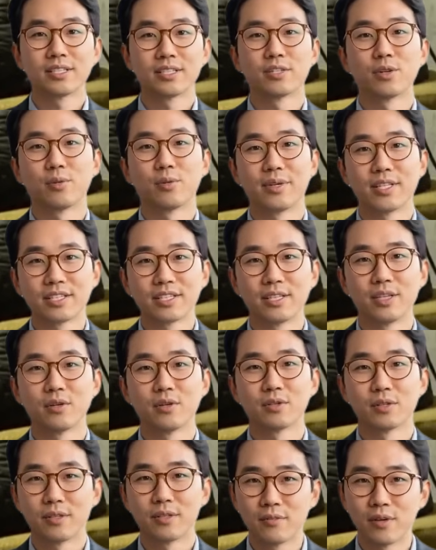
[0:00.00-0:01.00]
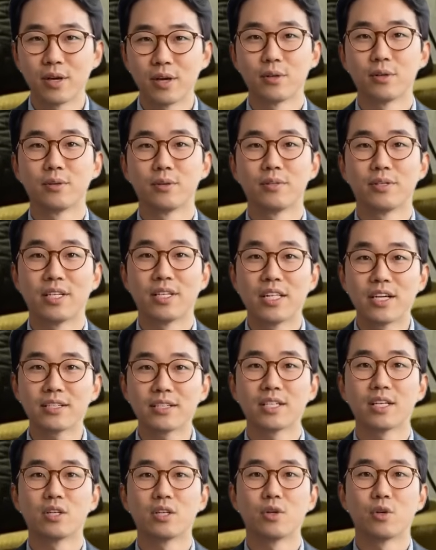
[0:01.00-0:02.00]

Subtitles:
drone operators rarely try to destroy